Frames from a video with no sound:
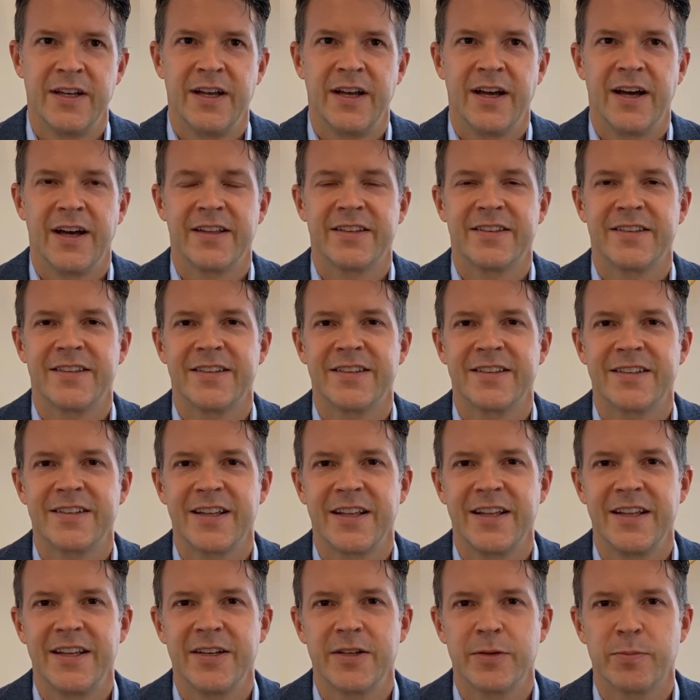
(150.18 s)
A
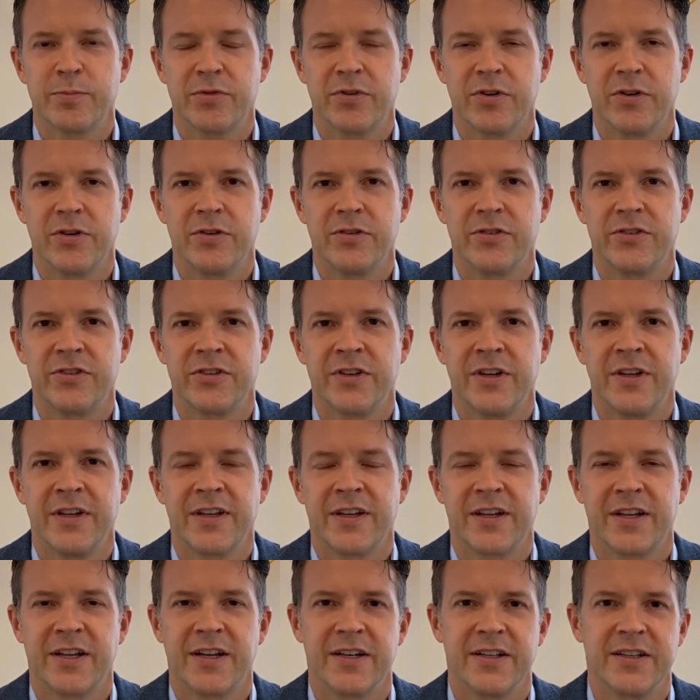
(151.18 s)
sustained approach
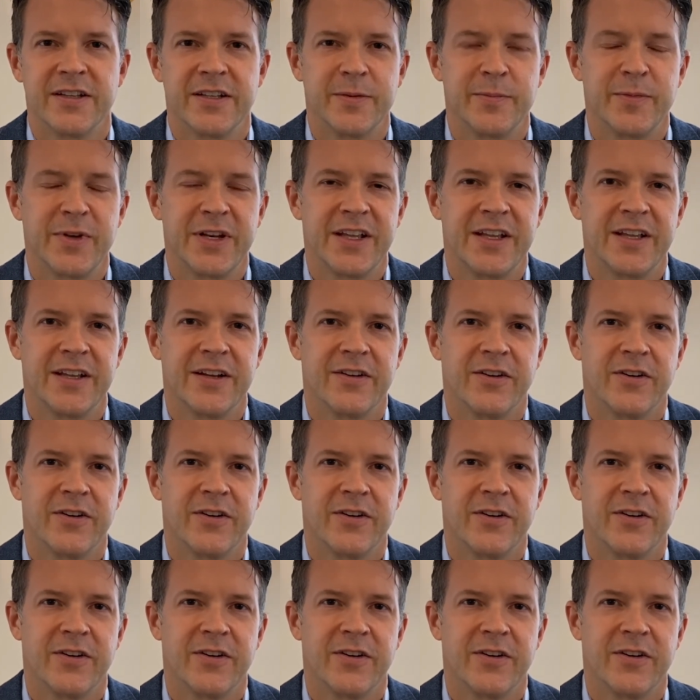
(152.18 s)
can eliminate